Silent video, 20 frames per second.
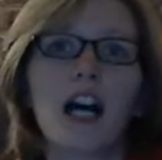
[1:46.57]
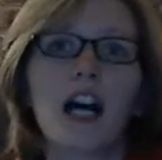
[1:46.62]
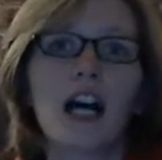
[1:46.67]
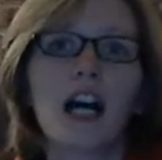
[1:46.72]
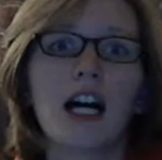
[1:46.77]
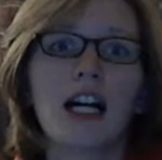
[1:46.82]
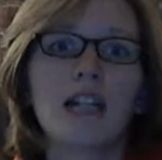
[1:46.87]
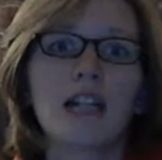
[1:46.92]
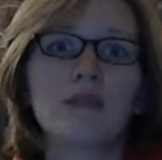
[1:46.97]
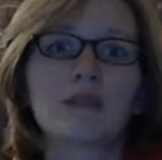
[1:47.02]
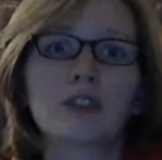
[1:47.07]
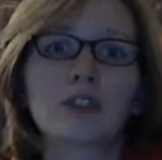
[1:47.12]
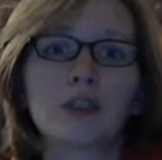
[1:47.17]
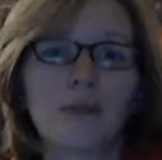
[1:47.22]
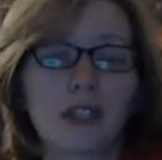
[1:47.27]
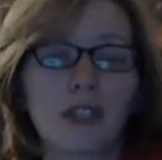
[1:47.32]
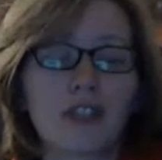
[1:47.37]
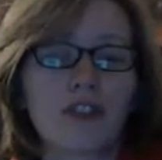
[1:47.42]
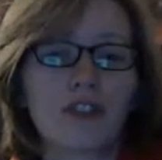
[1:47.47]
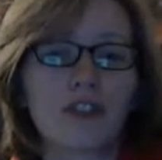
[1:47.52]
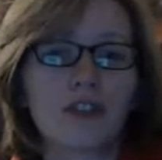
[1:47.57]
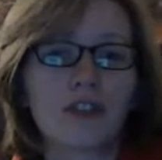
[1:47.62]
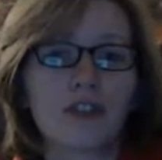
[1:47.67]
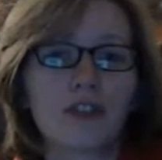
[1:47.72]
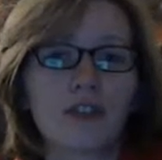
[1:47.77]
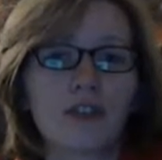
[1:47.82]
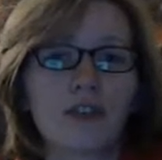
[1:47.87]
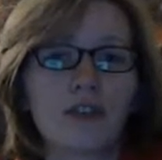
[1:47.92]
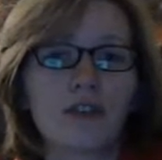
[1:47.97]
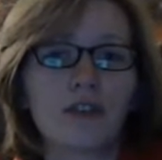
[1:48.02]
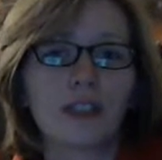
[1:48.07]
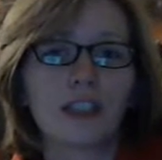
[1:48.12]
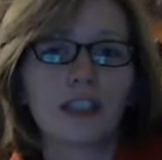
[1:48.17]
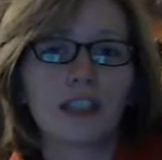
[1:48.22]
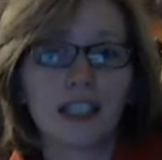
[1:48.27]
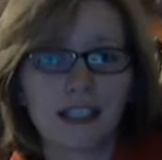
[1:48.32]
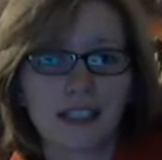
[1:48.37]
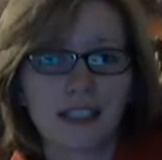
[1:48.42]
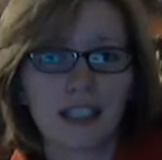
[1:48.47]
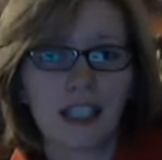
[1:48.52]
So make sure you
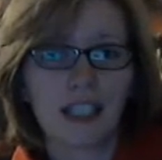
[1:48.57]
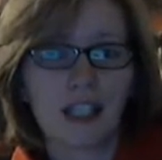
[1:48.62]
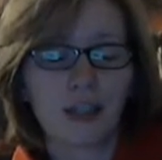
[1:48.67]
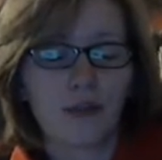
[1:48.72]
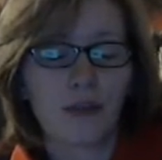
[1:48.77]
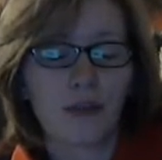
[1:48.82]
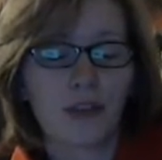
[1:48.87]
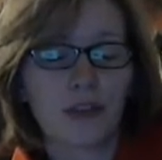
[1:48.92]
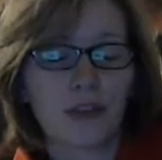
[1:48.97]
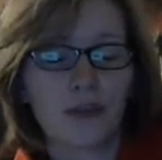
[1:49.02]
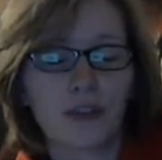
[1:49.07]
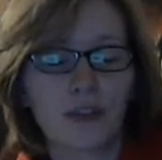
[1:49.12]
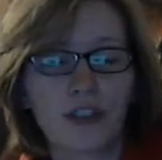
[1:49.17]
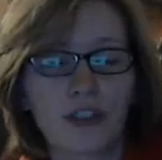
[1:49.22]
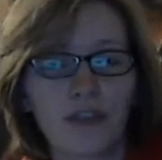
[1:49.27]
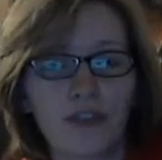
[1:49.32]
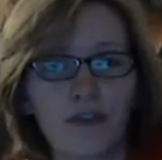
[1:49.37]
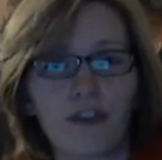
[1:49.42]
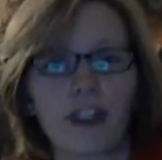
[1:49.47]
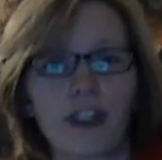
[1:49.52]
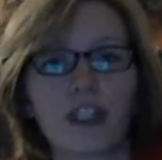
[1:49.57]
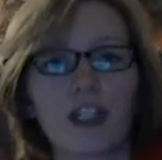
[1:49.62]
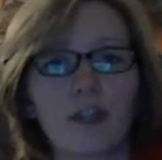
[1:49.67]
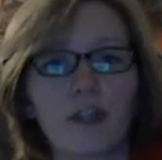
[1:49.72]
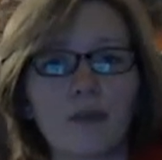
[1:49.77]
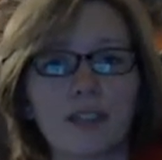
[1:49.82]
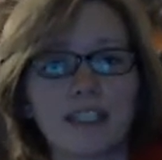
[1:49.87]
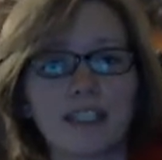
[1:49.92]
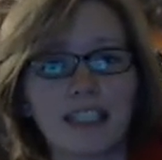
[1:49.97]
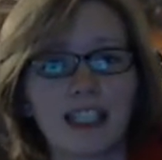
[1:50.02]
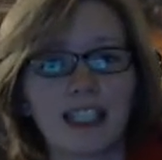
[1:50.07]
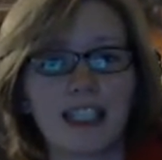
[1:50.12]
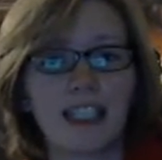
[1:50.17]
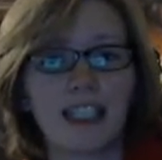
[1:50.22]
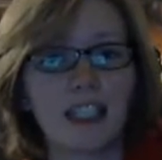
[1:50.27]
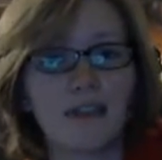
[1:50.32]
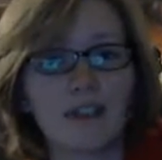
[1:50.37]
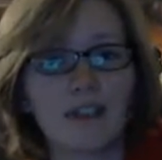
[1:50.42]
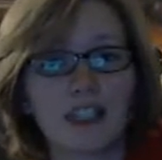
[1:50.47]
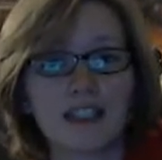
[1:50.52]
get together with yours to figure out what
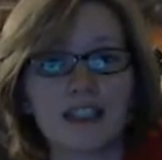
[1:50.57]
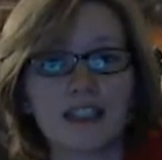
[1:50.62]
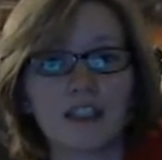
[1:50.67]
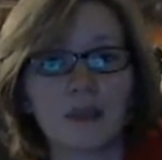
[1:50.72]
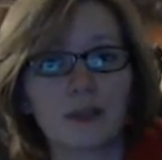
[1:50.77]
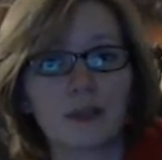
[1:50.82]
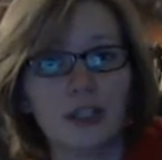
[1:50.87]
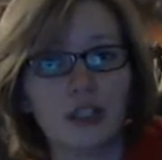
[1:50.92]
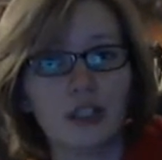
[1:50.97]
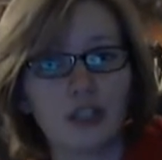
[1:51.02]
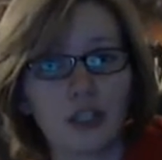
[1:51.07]
sighting events they'll be